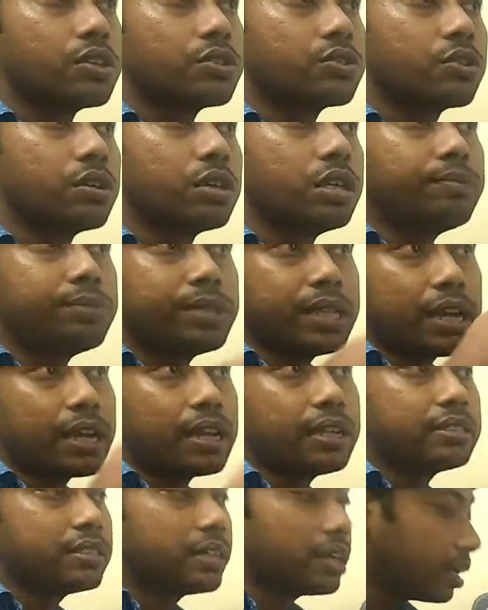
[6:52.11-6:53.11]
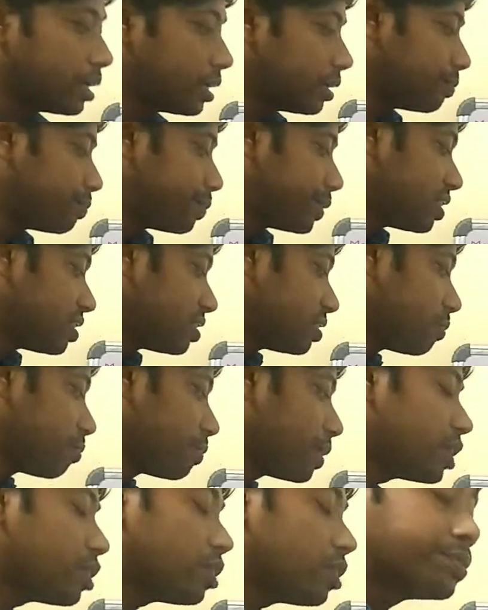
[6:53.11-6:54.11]
So if if it is
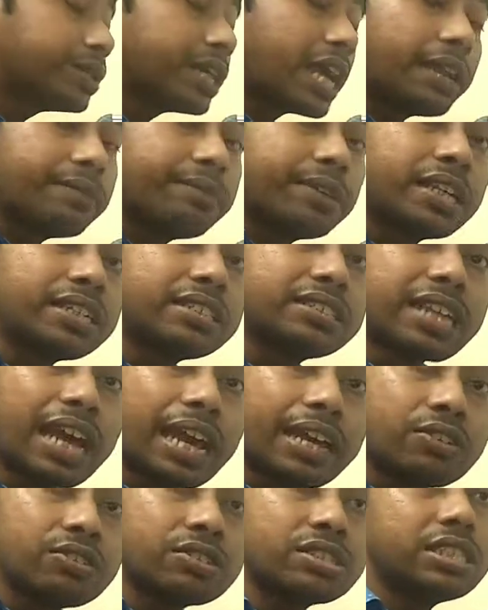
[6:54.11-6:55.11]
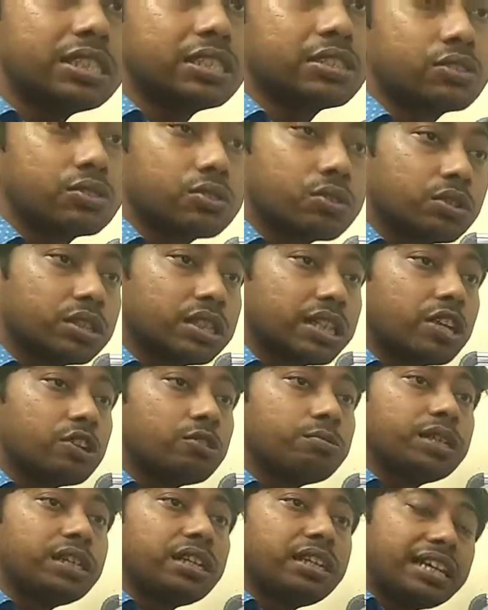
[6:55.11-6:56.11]
made of galvanized iron sheet, so
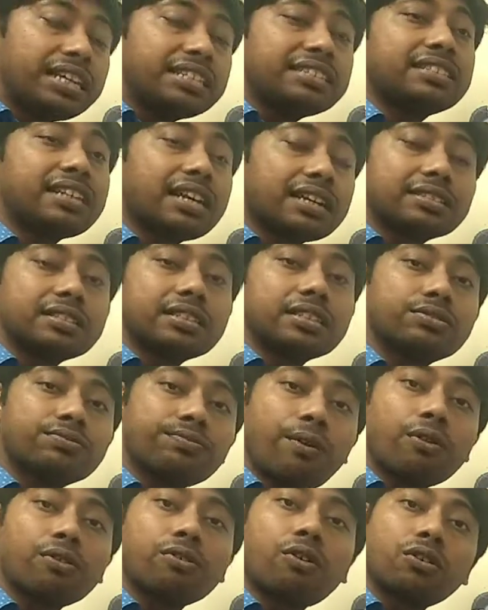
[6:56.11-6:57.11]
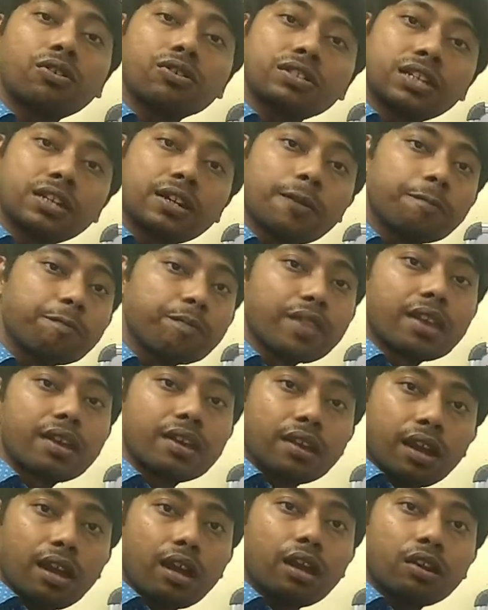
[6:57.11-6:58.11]
there will be less chances for corrosion
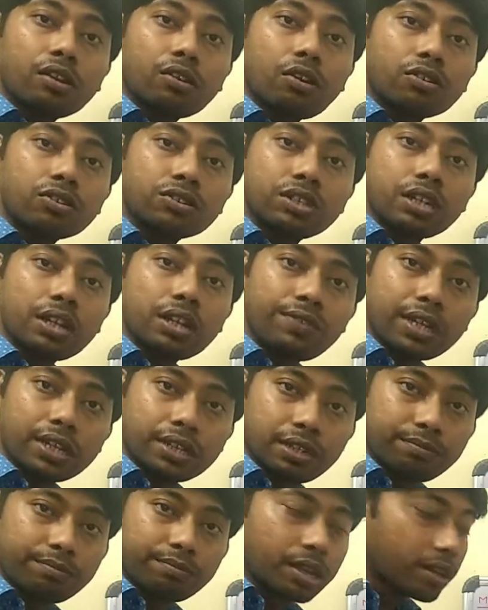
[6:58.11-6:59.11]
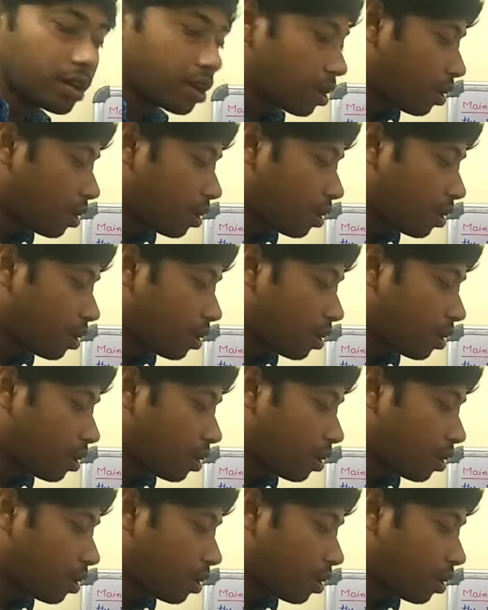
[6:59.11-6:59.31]
effective.